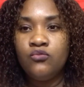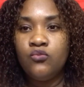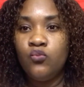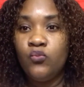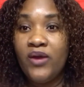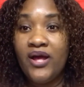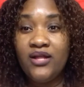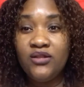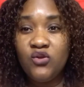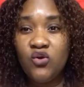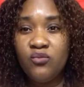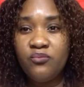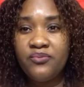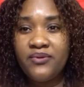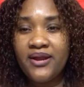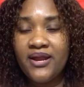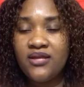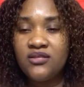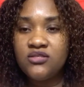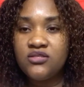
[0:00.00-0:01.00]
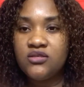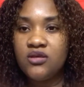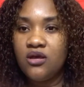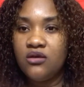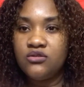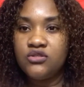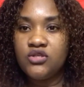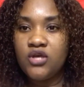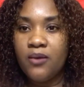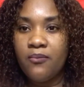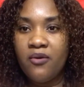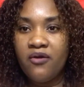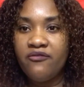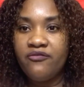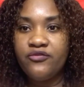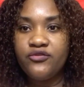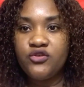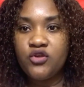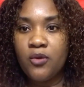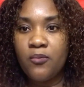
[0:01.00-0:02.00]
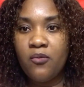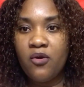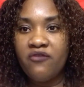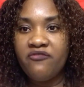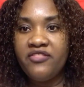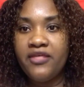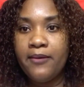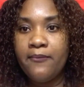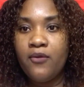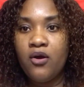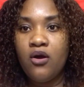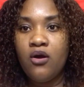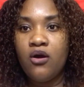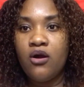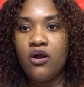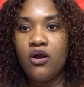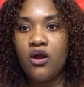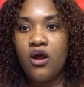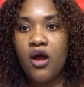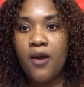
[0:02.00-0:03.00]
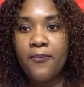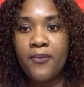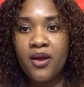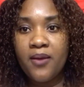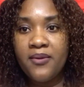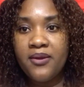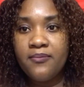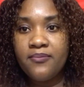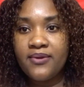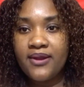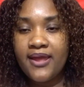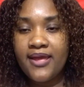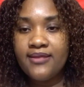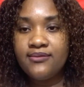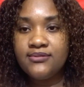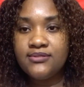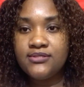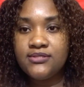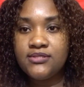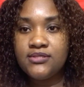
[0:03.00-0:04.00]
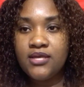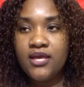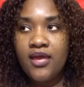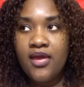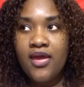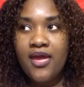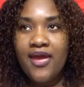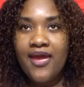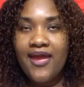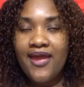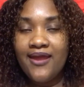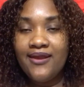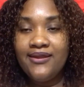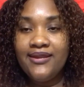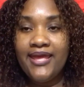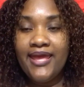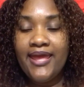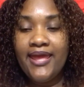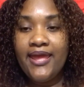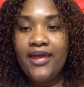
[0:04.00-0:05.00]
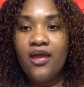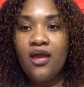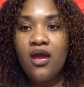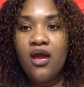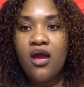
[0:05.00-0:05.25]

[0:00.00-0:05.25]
well-known brands. Some of them are upcoming brands, and the